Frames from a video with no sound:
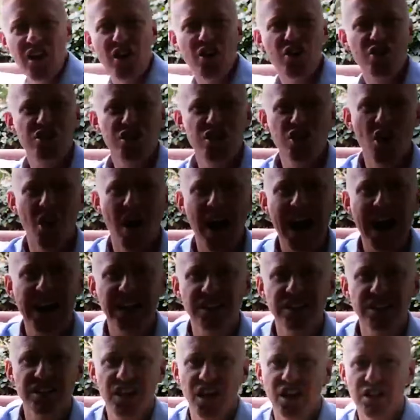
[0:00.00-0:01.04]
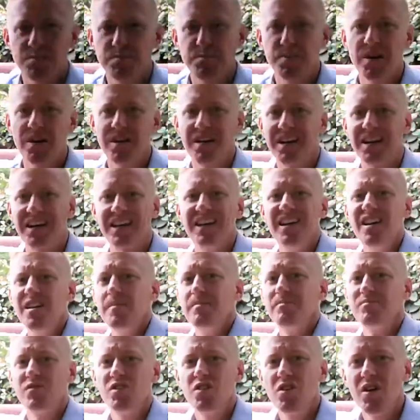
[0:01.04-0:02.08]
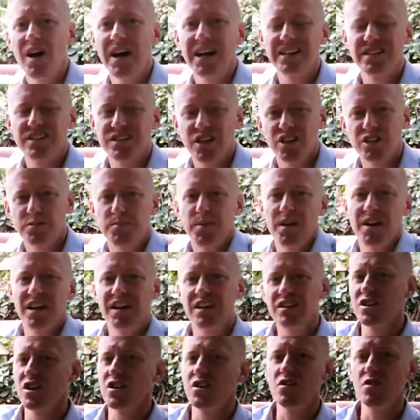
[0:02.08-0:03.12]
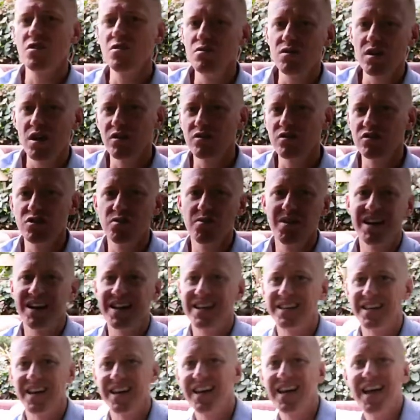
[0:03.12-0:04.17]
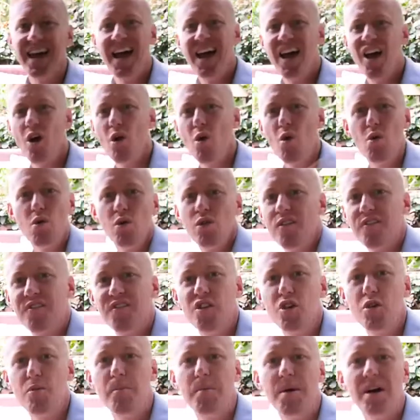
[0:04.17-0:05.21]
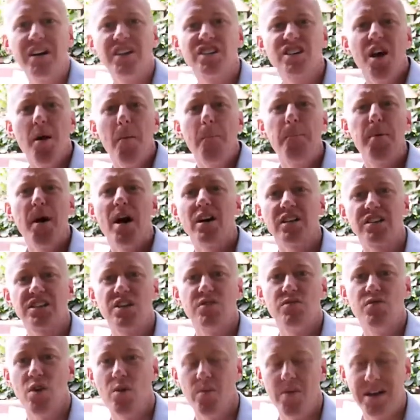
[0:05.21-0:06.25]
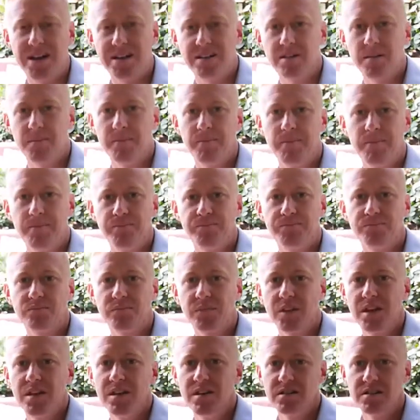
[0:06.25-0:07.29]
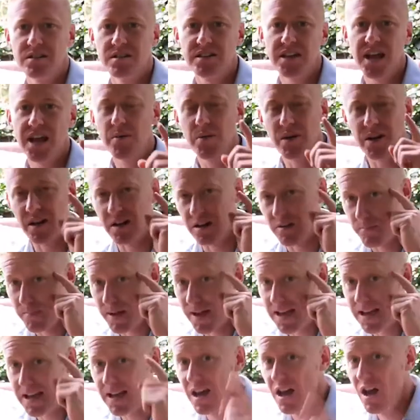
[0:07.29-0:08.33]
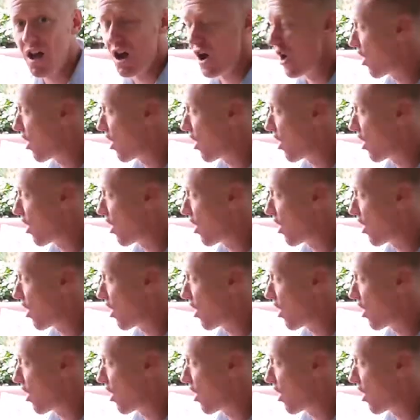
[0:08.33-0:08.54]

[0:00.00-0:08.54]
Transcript: close, your hand starts burning. Your hand starts burning, so you don't do anything. All the food burns, party ruined. Today, we're going to make